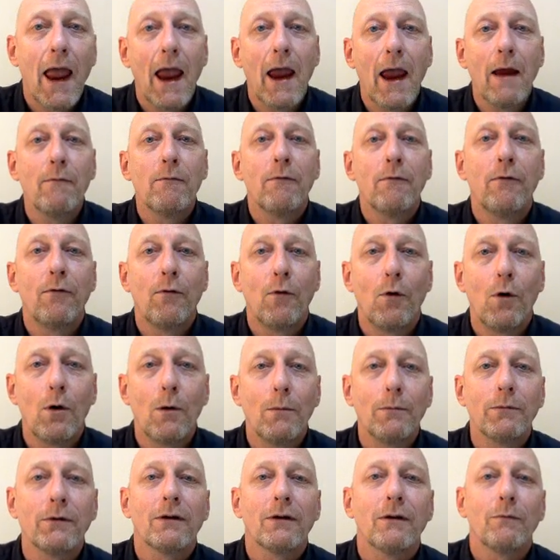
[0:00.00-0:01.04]

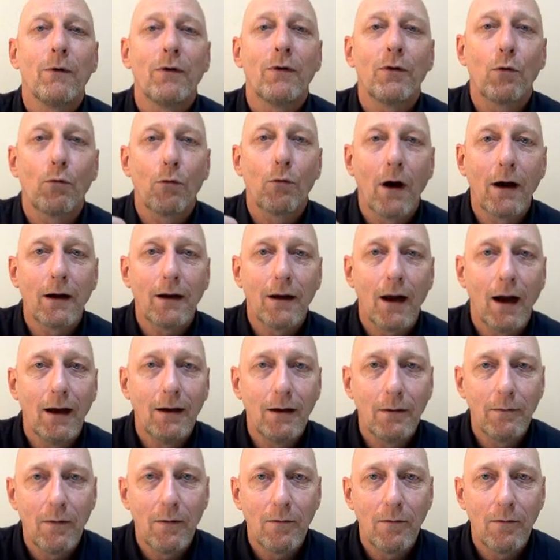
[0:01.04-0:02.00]
informed with the right kind of